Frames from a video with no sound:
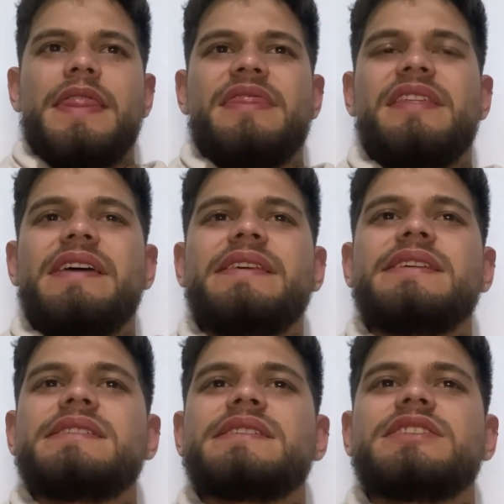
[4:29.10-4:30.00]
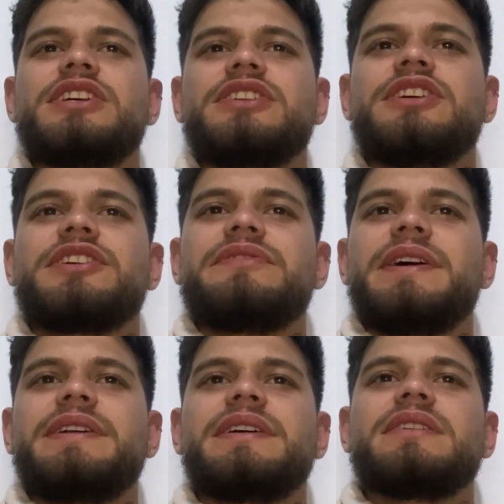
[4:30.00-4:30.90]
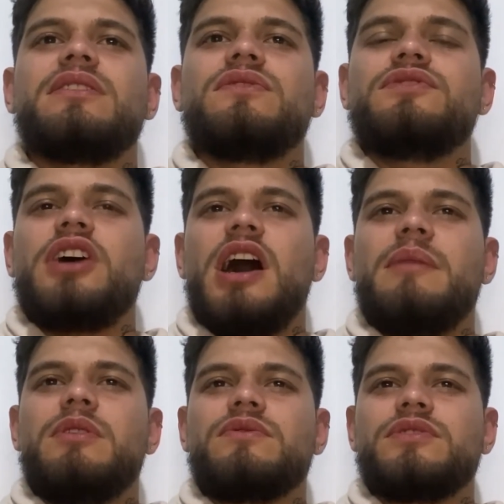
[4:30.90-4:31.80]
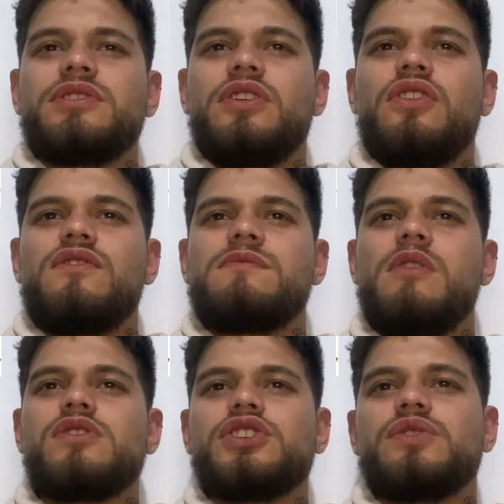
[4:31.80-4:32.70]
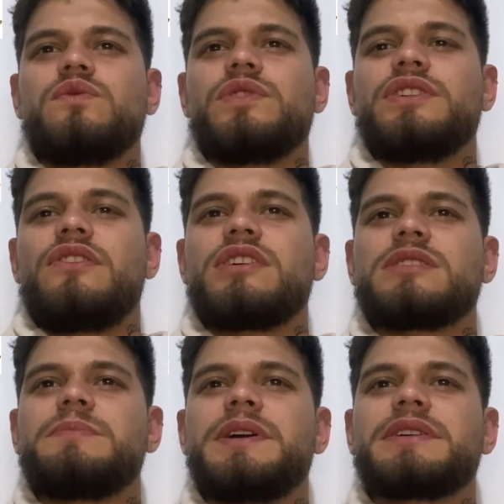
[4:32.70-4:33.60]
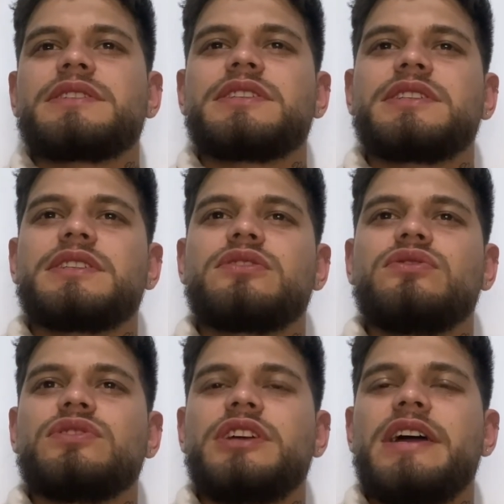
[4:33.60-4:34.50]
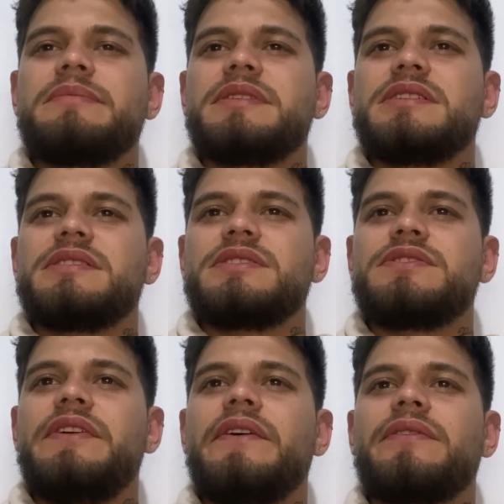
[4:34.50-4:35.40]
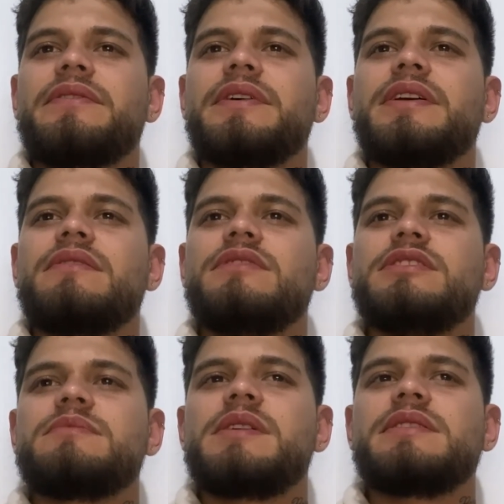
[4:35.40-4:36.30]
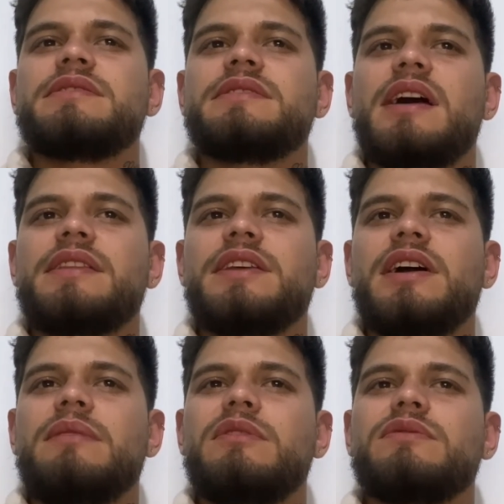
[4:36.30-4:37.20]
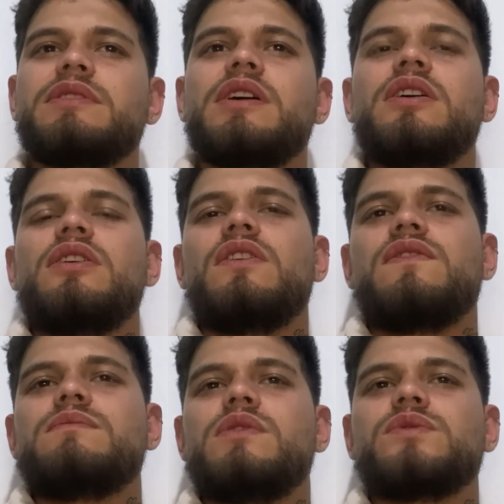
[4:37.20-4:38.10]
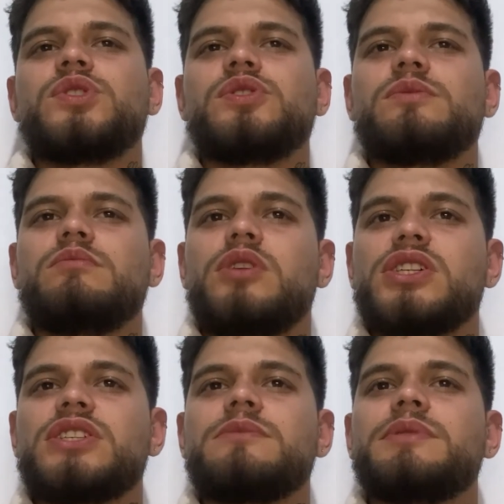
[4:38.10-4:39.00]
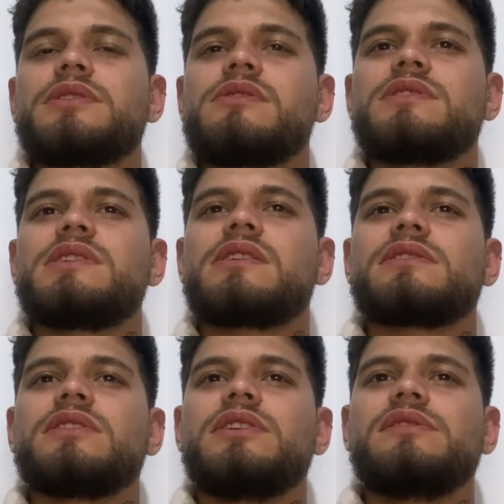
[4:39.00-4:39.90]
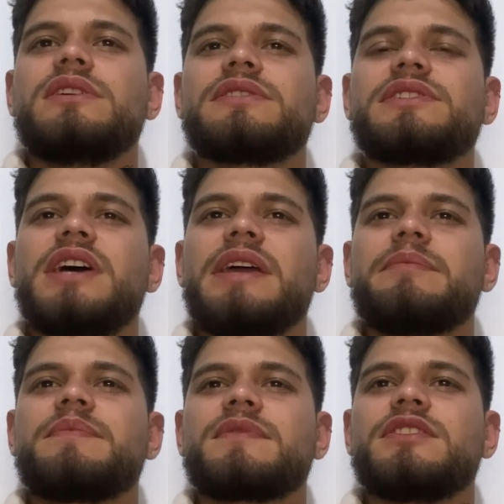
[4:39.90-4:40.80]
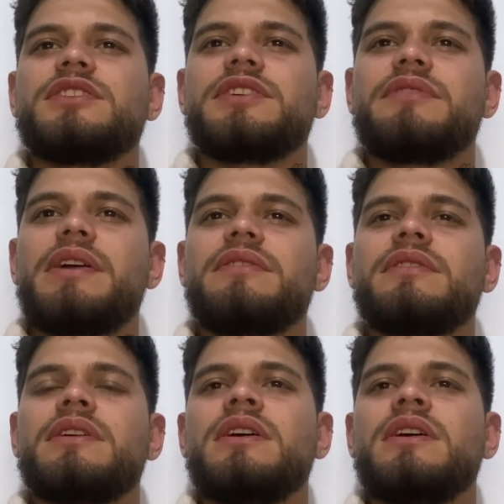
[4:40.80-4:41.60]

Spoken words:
That is, the derivative of the amount of motion with respect to time is 0. This means that the amount of motion must be constant over time. The derivative